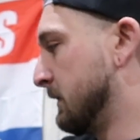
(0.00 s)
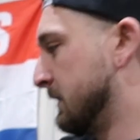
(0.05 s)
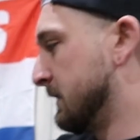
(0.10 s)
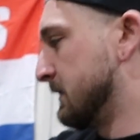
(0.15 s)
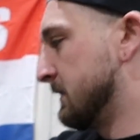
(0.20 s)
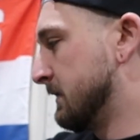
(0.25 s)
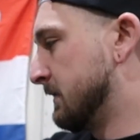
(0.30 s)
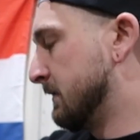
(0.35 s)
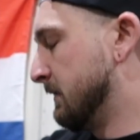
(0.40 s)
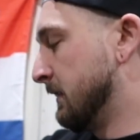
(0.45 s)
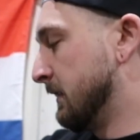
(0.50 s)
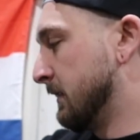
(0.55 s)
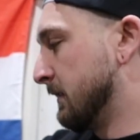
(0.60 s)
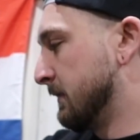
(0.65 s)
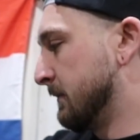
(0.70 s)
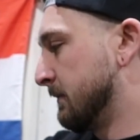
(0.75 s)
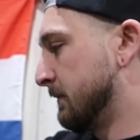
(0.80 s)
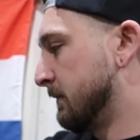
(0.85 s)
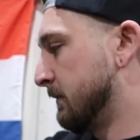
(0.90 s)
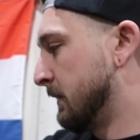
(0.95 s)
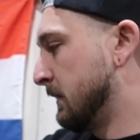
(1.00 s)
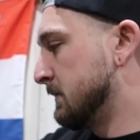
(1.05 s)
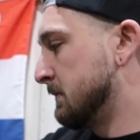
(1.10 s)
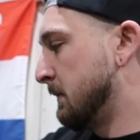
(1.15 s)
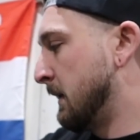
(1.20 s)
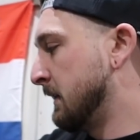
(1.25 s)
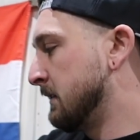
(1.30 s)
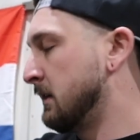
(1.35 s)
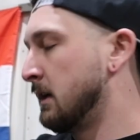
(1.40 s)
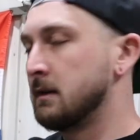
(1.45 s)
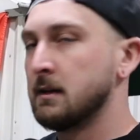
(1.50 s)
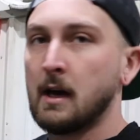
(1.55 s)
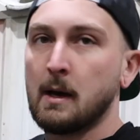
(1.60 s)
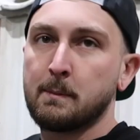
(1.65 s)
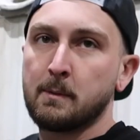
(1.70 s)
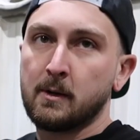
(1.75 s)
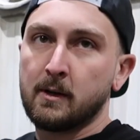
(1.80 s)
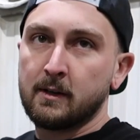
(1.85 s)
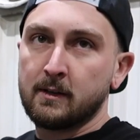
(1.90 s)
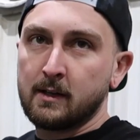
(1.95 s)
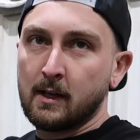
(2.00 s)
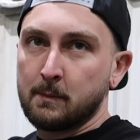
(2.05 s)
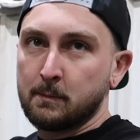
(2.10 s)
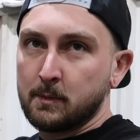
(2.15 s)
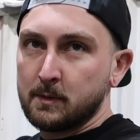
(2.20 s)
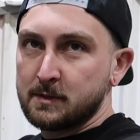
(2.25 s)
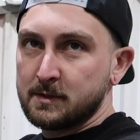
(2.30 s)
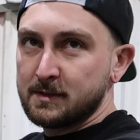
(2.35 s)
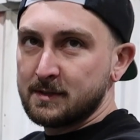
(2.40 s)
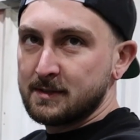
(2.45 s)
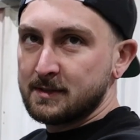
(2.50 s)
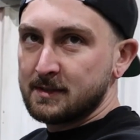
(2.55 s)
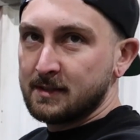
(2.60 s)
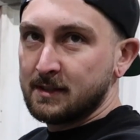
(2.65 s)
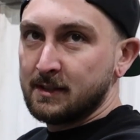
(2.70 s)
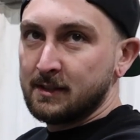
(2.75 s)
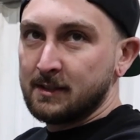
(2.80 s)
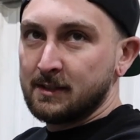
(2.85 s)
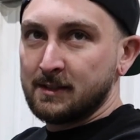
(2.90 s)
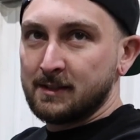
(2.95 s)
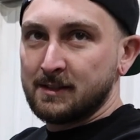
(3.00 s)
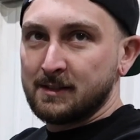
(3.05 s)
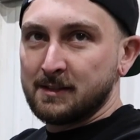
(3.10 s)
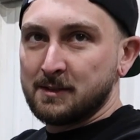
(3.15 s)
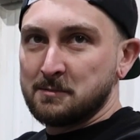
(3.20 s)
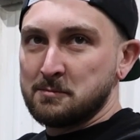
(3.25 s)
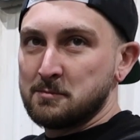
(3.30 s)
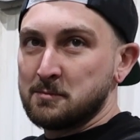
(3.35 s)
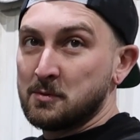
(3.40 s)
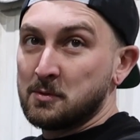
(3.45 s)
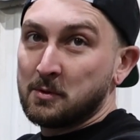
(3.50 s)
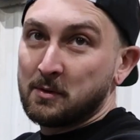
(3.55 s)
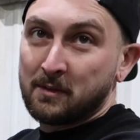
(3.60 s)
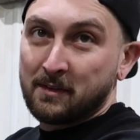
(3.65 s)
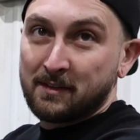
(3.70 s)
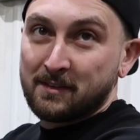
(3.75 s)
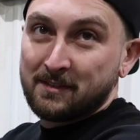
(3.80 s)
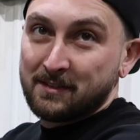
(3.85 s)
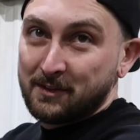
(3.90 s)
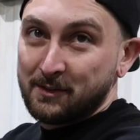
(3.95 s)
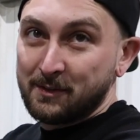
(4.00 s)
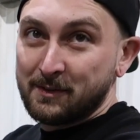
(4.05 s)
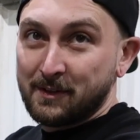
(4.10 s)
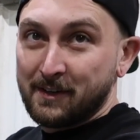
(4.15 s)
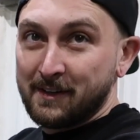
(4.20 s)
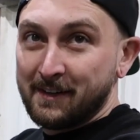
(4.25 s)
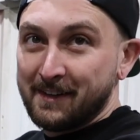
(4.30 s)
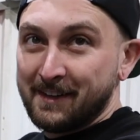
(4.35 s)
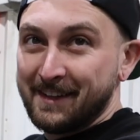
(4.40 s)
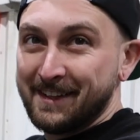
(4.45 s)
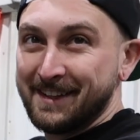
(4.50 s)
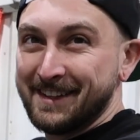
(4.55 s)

which is, you know, it the operating temp, which is more than you thought.